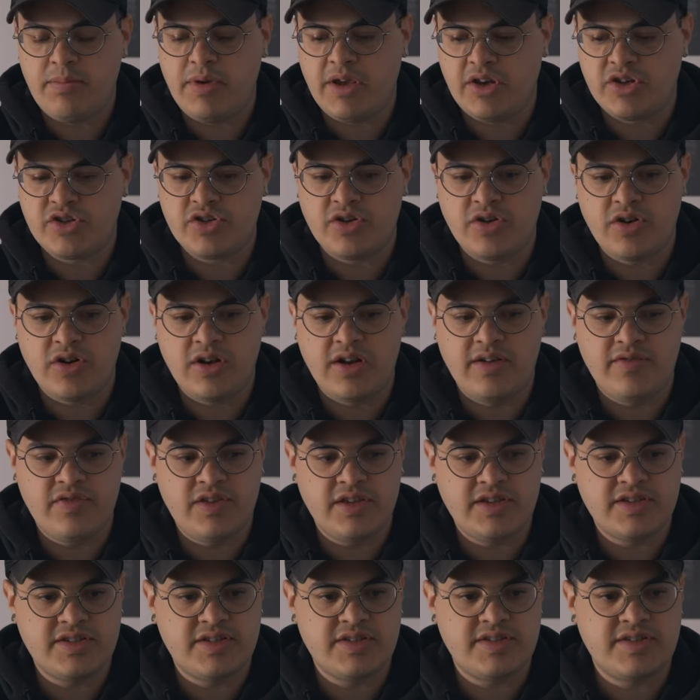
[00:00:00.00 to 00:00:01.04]
picture of
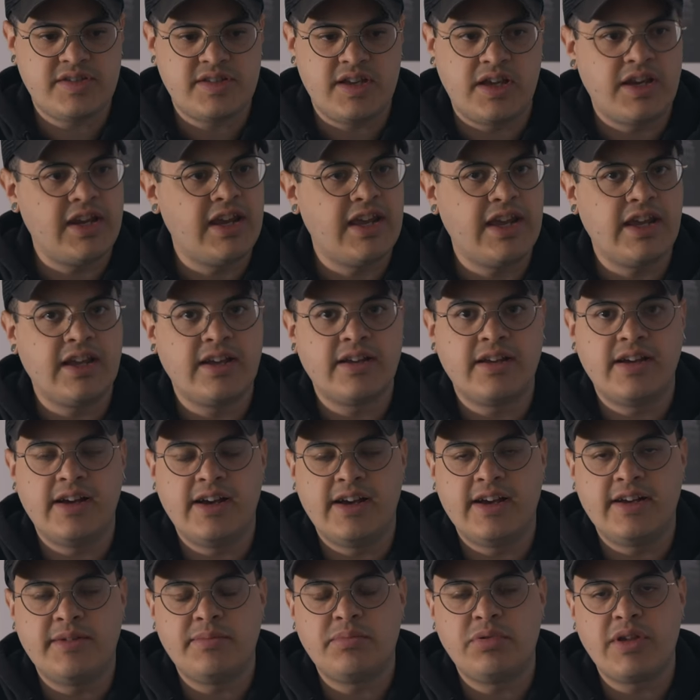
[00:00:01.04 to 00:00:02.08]
this stunning
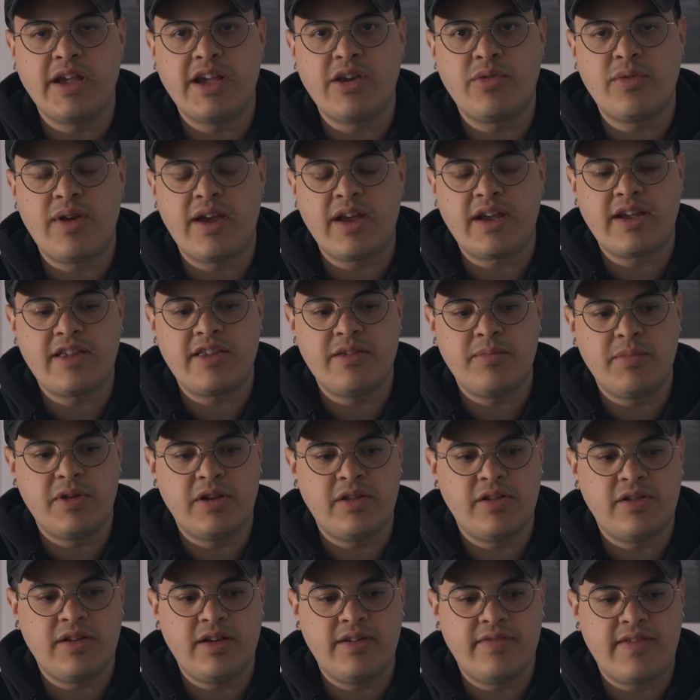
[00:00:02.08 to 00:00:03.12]
uh, plane wreck in the
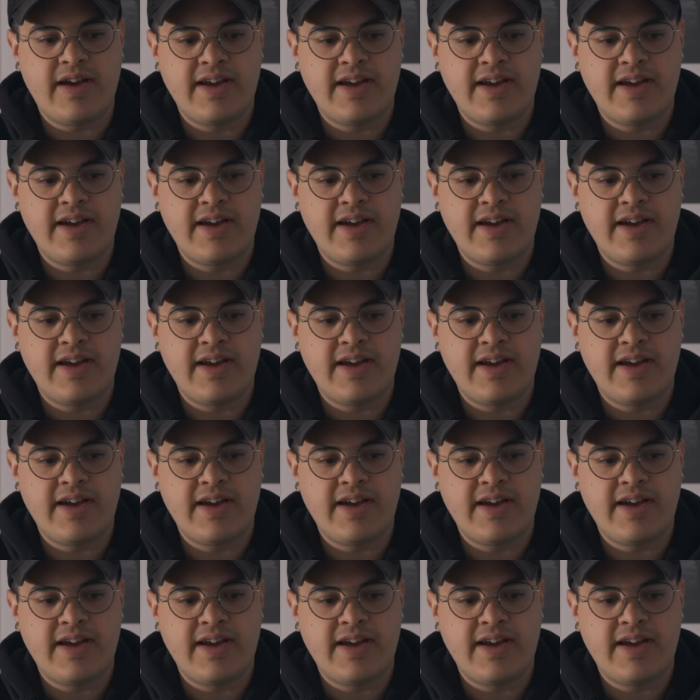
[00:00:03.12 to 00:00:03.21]
middle of